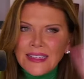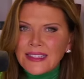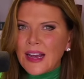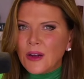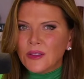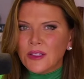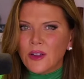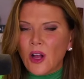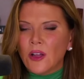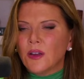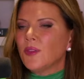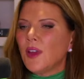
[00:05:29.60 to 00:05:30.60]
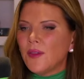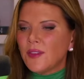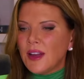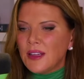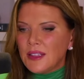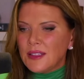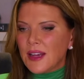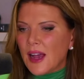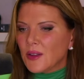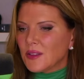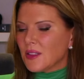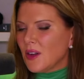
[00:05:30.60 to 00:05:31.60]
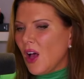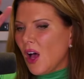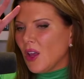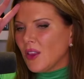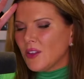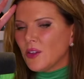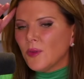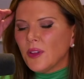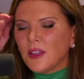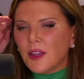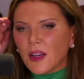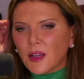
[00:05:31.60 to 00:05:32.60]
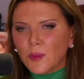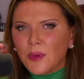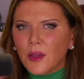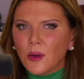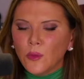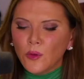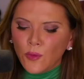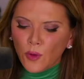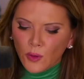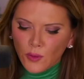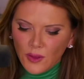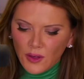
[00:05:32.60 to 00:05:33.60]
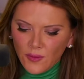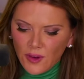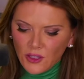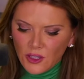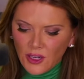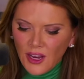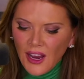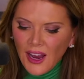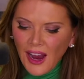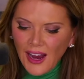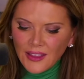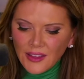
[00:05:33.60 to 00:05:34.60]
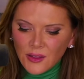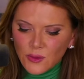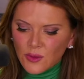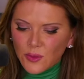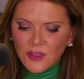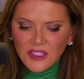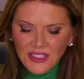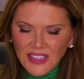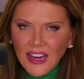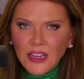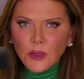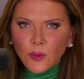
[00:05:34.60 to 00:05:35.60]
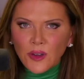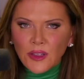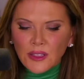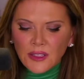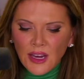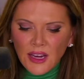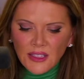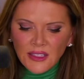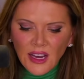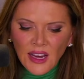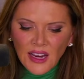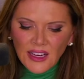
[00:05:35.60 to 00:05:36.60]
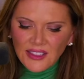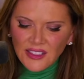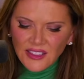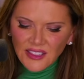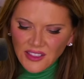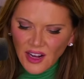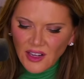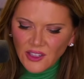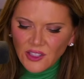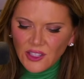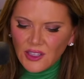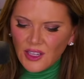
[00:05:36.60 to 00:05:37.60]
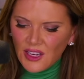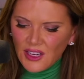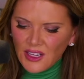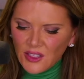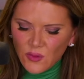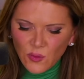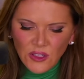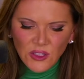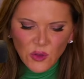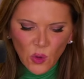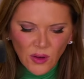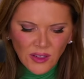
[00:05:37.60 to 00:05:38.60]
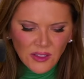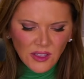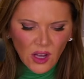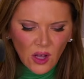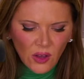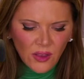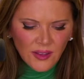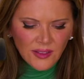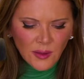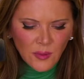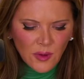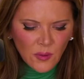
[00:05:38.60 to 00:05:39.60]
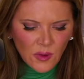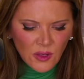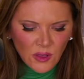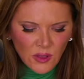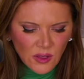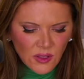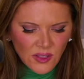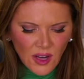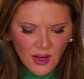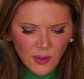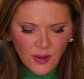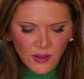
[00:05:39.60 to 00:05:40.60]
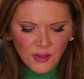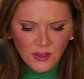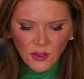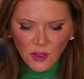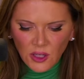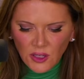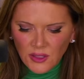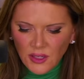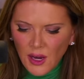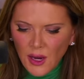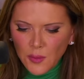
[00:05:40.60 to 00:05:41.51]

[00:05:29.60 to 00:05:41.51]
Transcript: doubts at all? And if you have any doubts at all, then you're really not going to be able to move forward with the conviction. I think this was a mistake to bring this case. It's astonishing that it has resorted to all this. I mean, when you talk about the circus